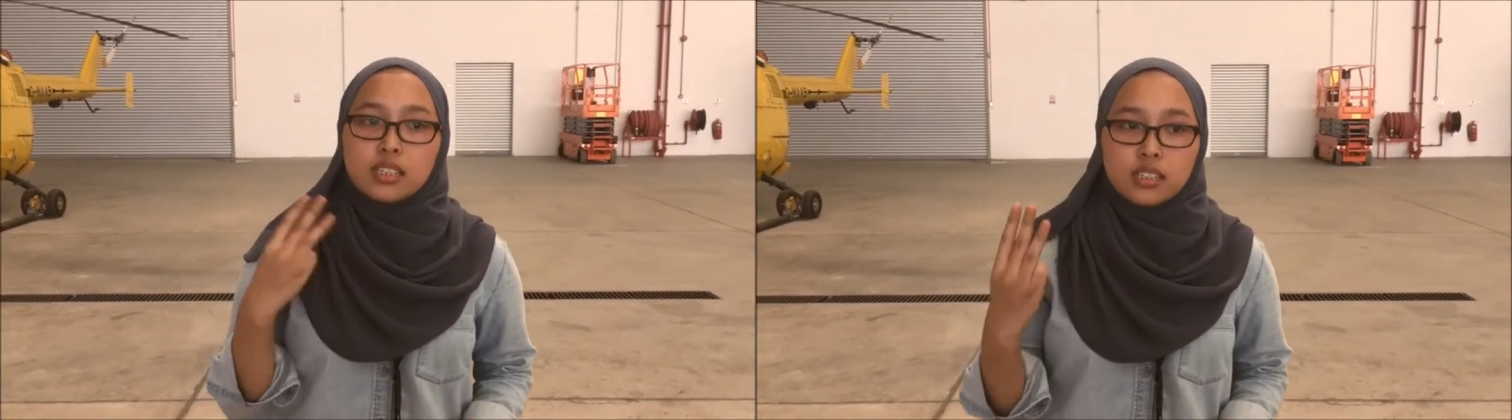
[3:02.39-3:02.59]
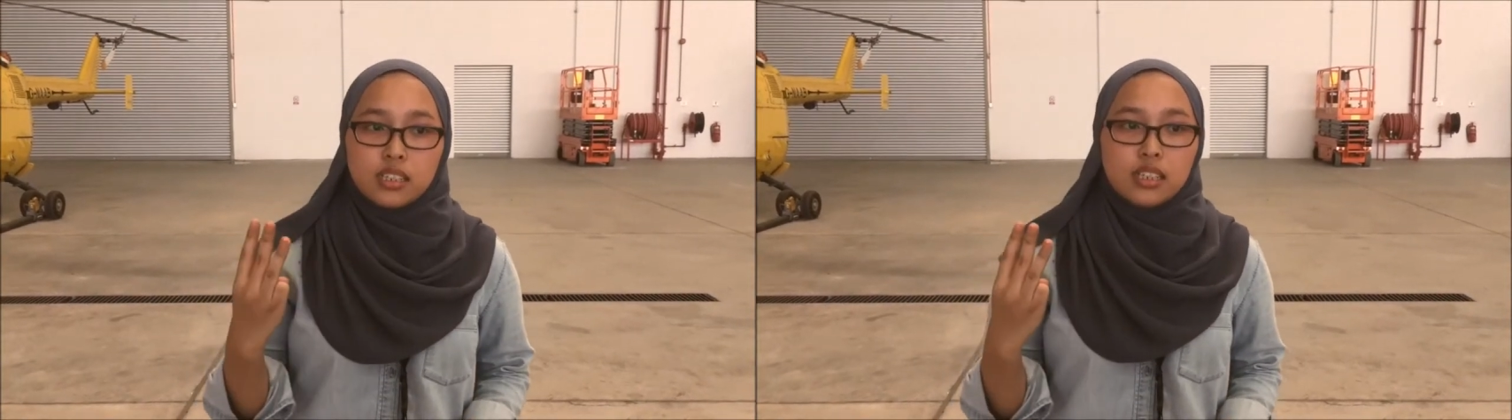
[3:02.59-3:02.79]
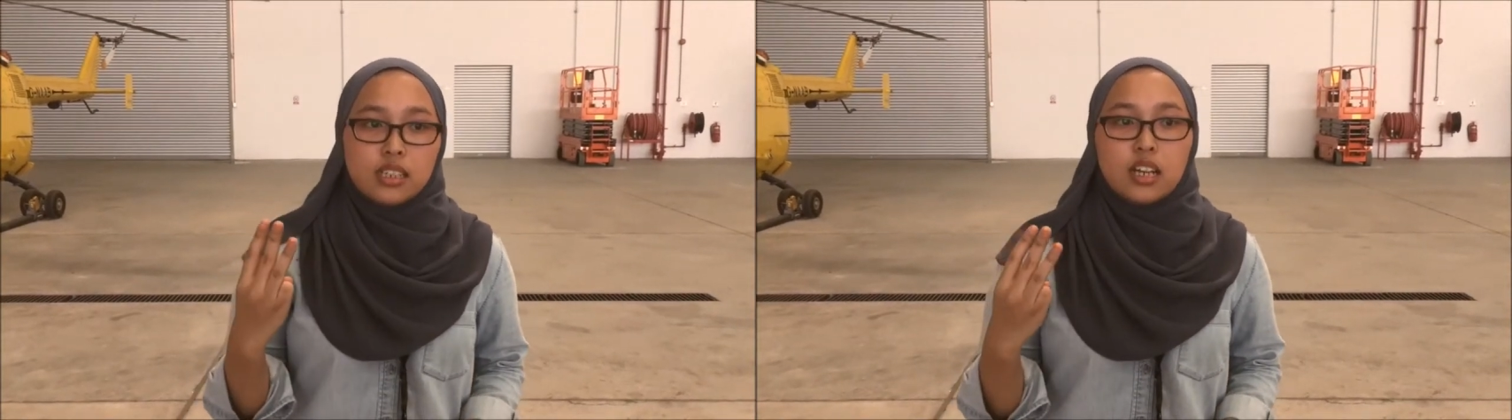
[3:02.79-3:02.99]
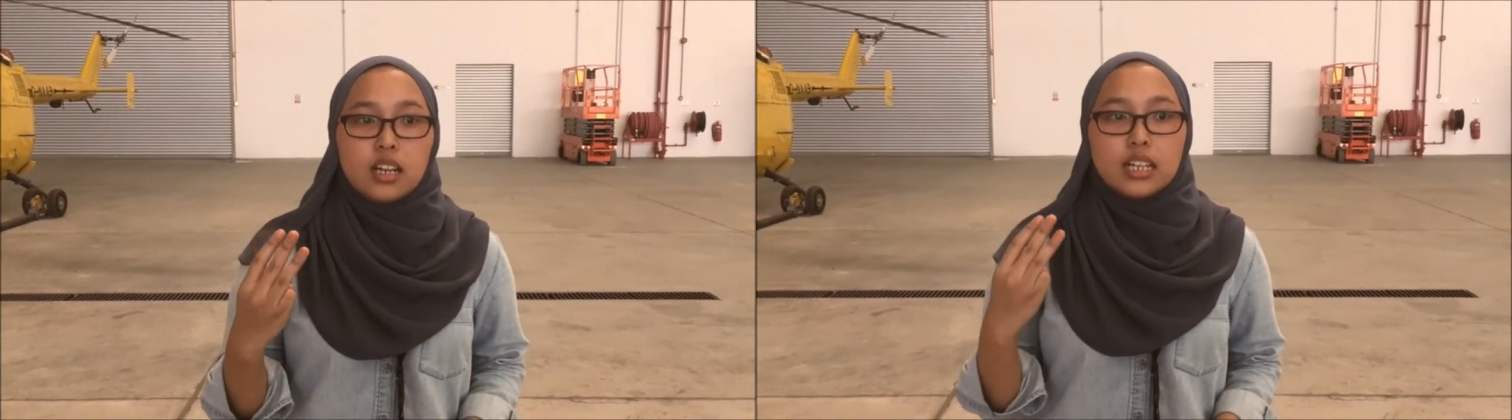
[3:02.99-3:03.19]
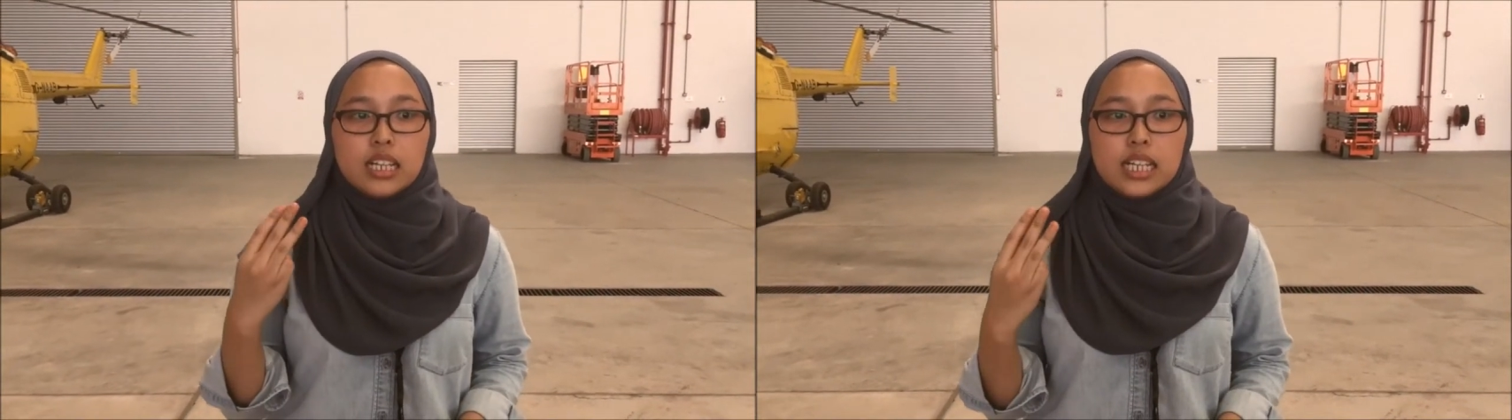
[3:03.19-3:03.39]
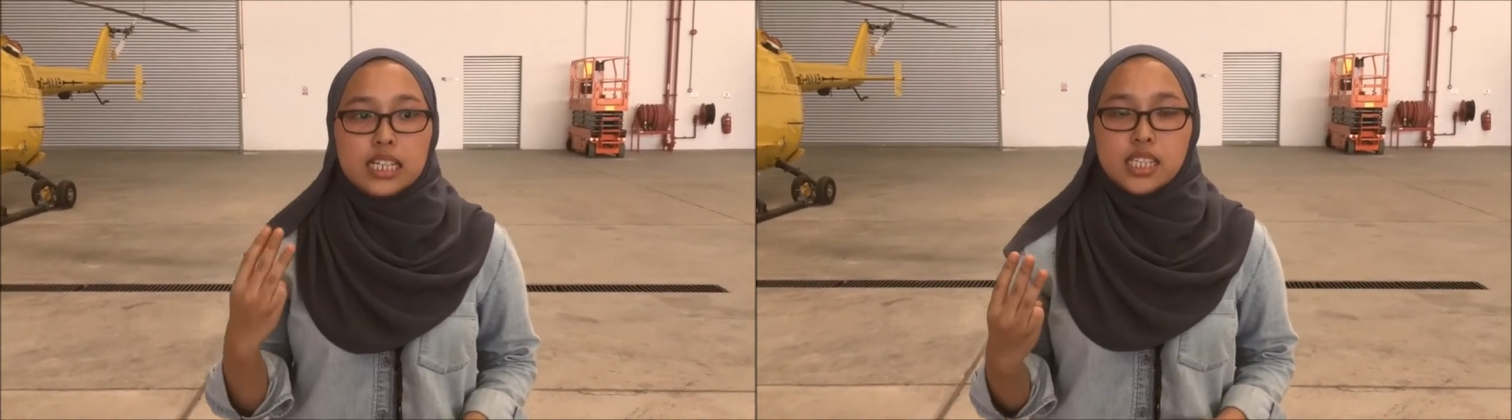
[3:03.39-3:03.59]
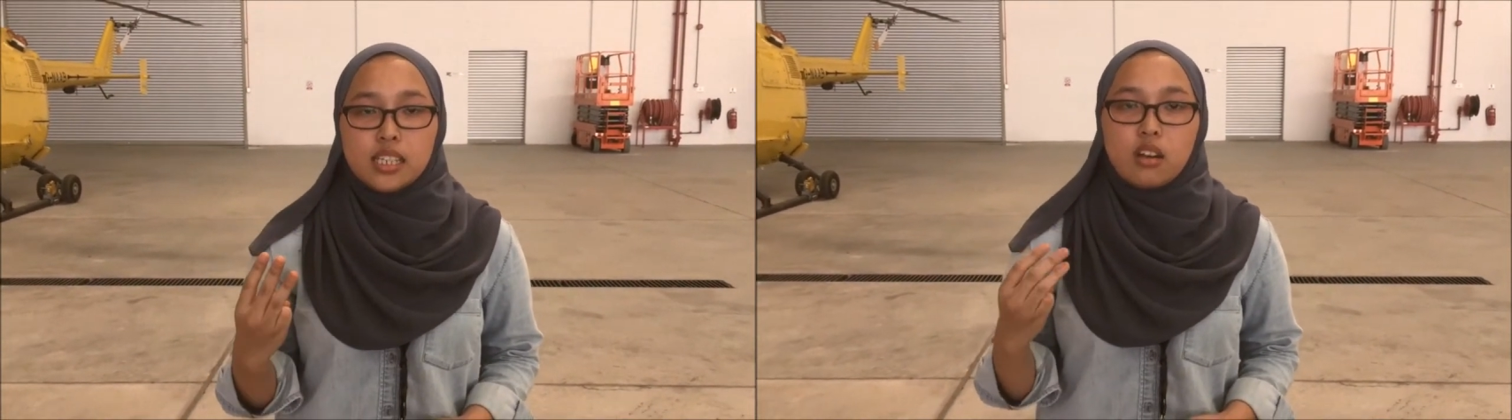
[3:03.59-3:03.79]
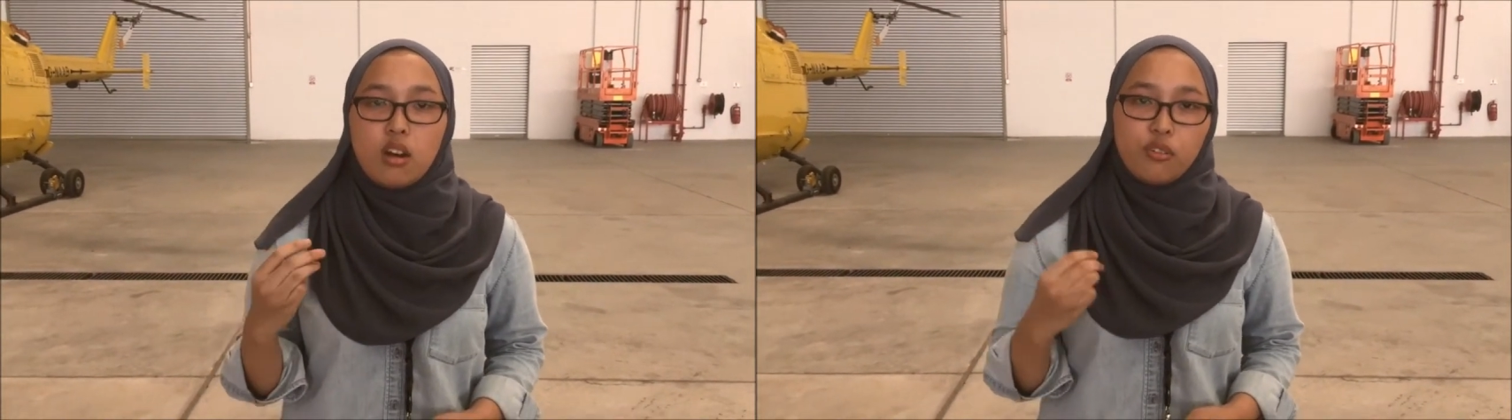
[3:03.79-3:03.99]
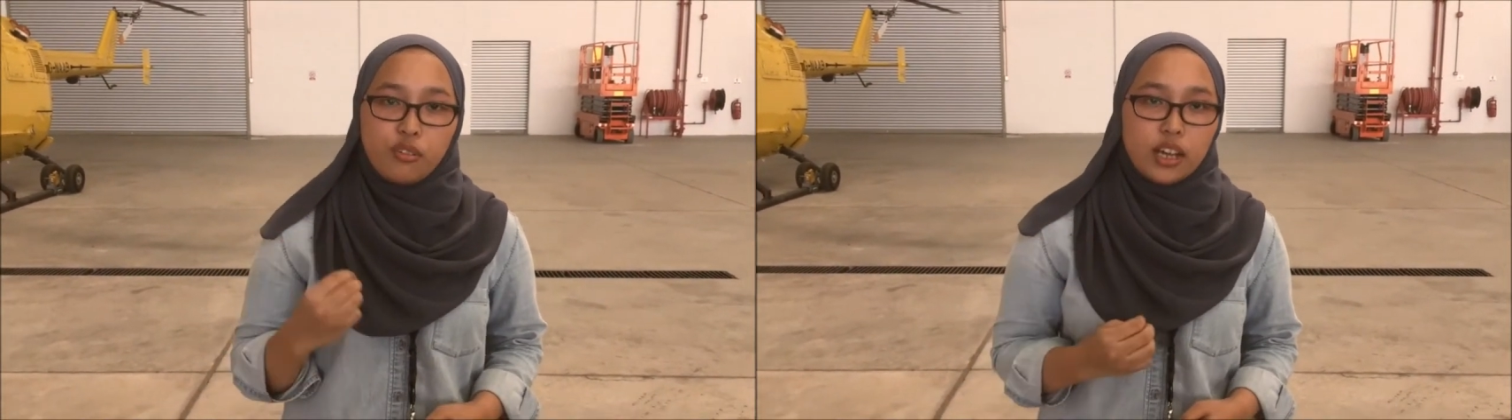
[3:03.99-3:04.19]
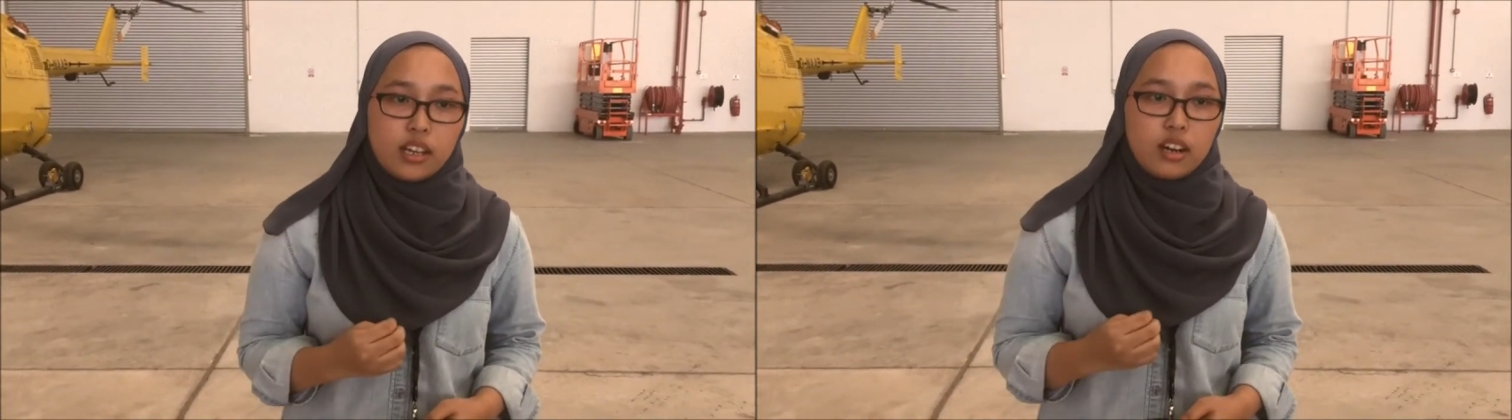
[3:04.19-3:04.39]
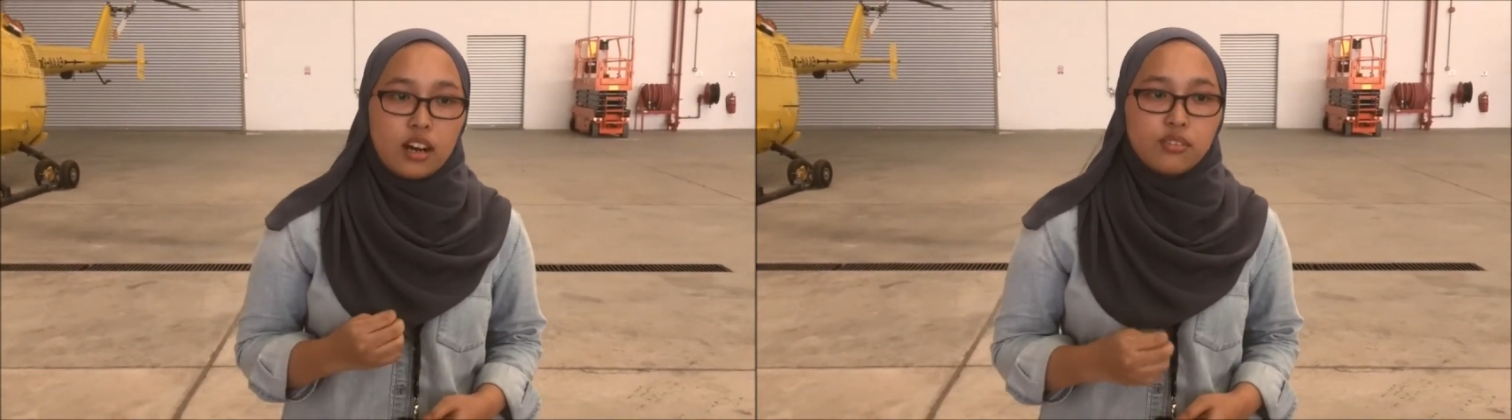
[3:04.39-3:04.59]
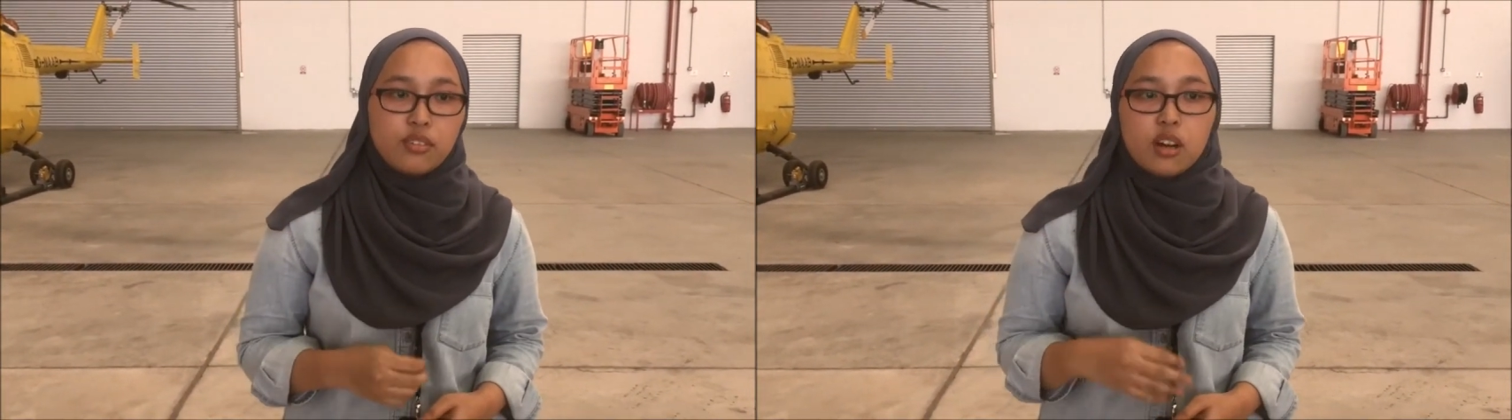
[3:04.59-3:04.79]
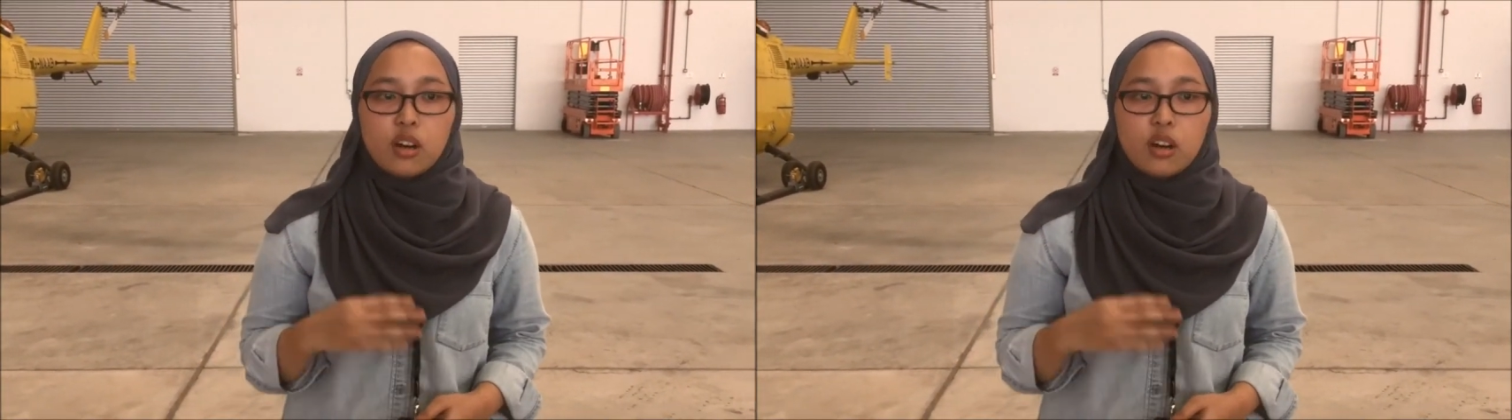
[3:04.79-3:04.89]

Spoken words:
Third, leasing of aircraft.